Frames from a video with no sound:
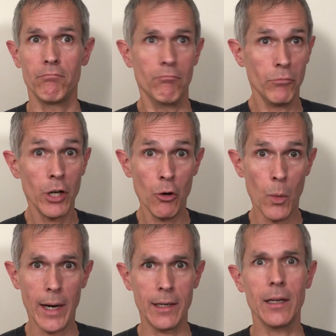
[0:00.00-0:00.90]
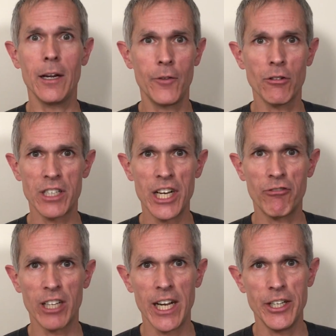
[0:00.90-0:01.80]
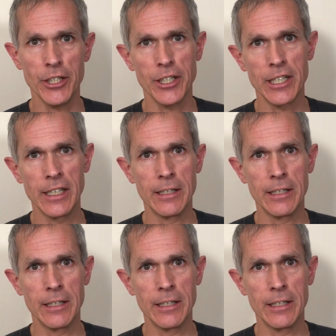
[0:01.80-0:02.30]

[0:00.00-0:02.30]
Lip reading: No one if you're a secret agent.